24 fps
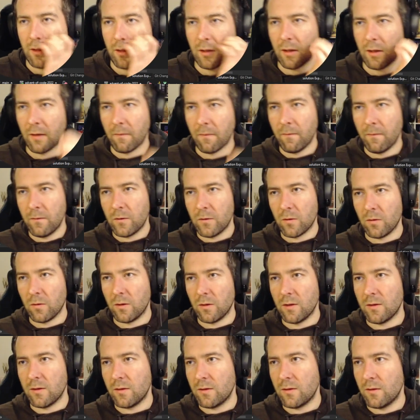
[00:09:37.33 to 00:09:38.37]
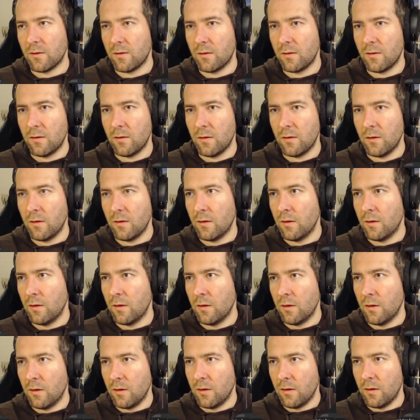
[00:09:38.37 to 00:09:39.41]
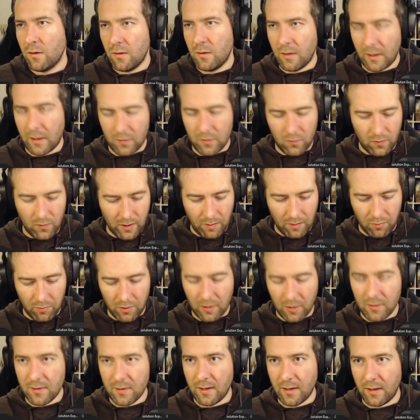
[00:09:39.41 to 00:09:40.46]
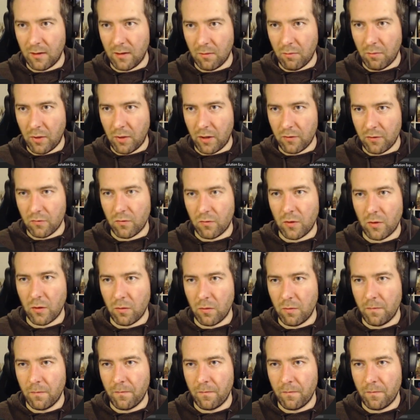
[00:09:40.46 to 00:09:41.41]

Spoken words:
Yeah, so this has to happen inside the parse row.